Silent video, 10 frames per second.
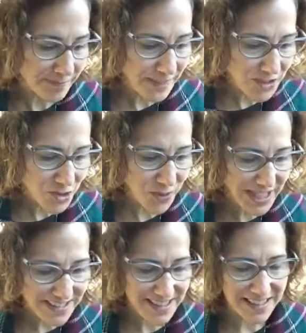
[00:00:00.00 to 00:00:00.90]
So
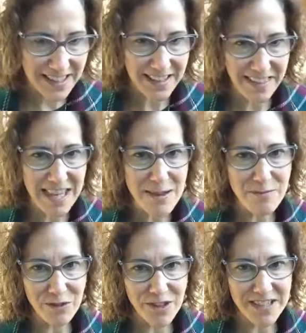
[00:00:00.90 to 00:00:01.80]
that's a theme
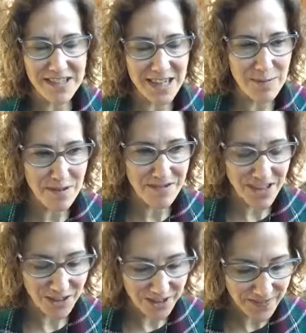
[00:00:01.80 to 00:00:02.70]
for this time of
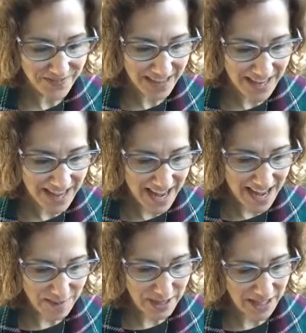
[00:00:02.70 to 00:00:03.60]
year.
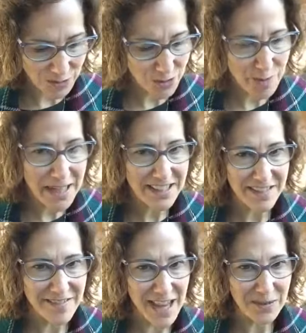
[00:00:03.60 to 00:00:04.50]
And I was reminded
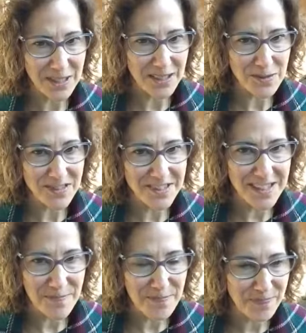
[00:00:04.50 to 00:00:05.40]
of that when I was
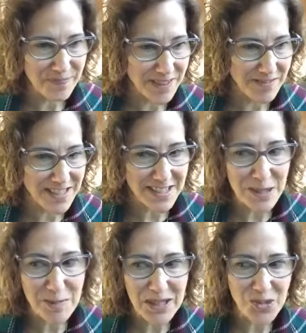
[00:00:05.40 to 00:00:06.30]

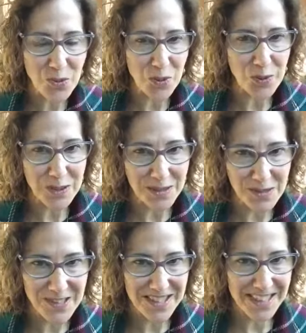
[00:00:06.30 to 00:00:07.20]
visited by a squirrel when I
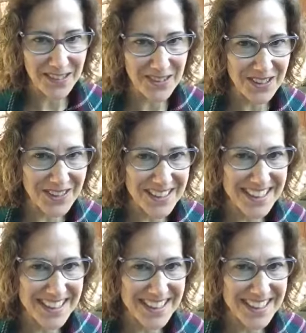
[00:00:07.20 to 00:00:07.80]
was sitting out here.